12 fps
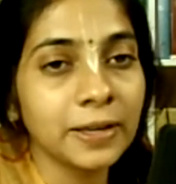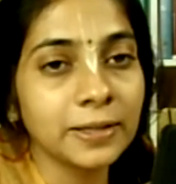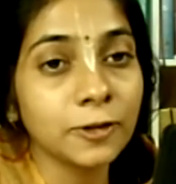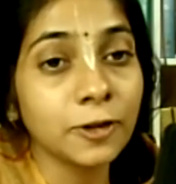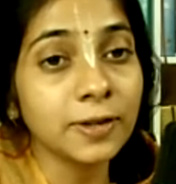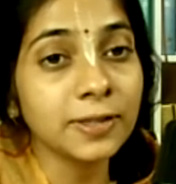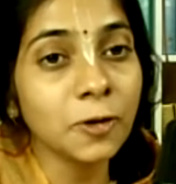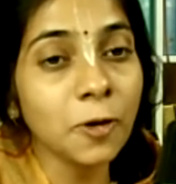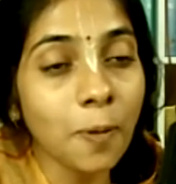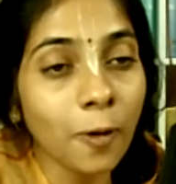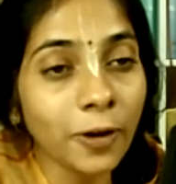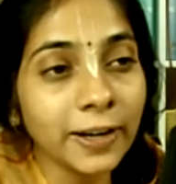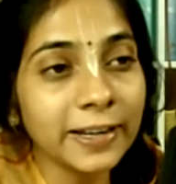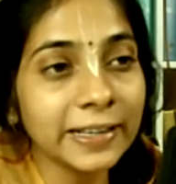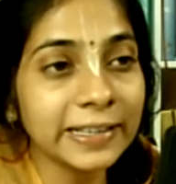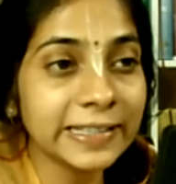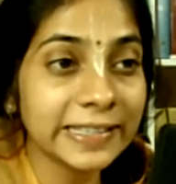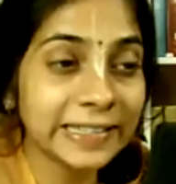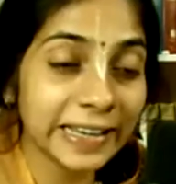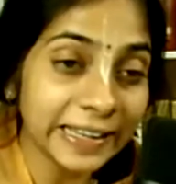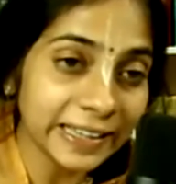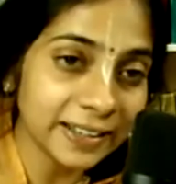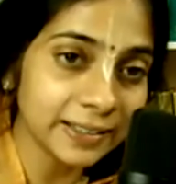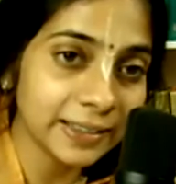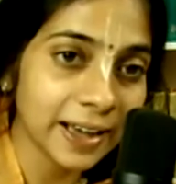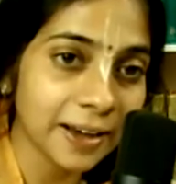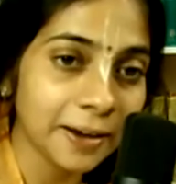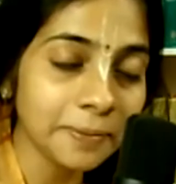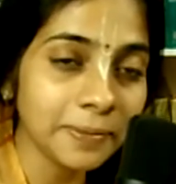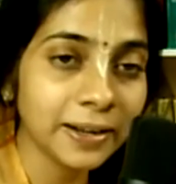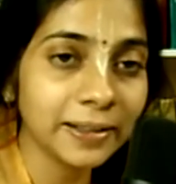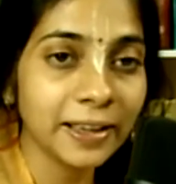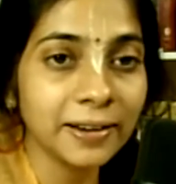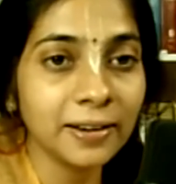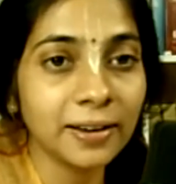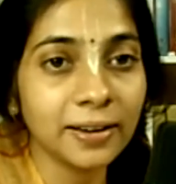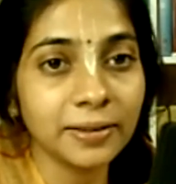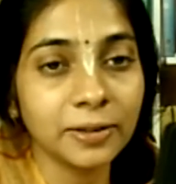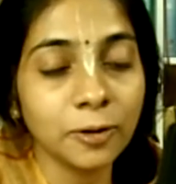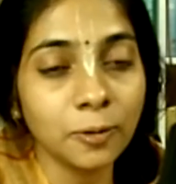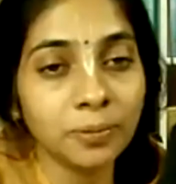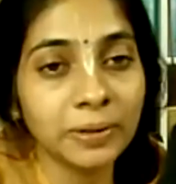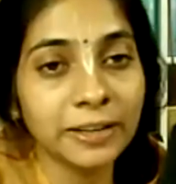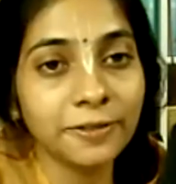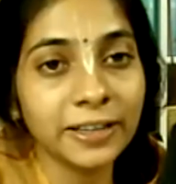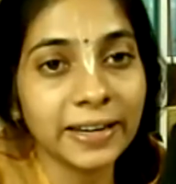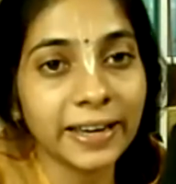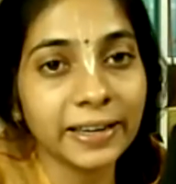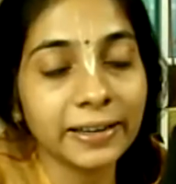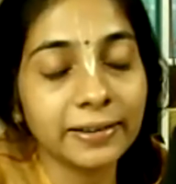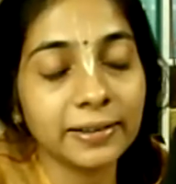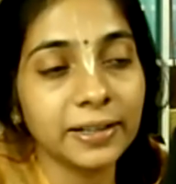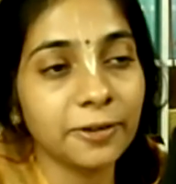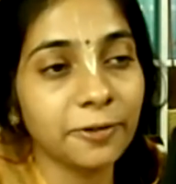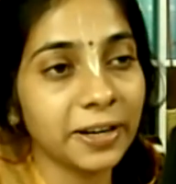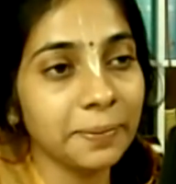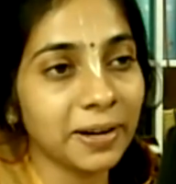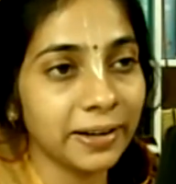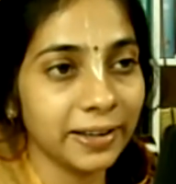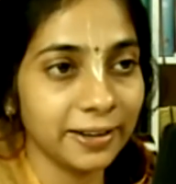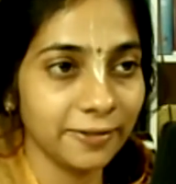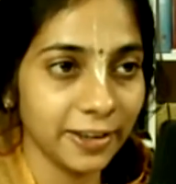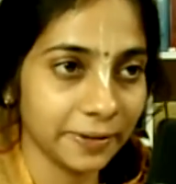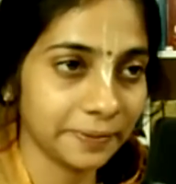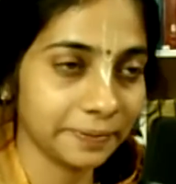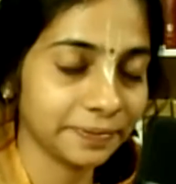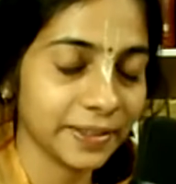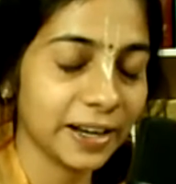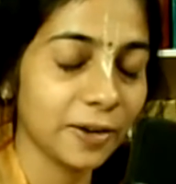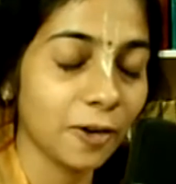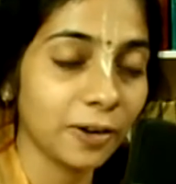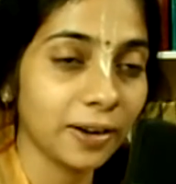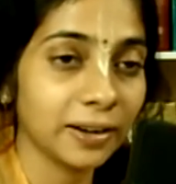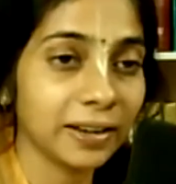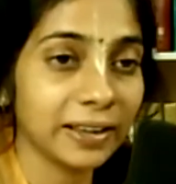So there is no point in staying in a dham and then, living like in a very mundane way and not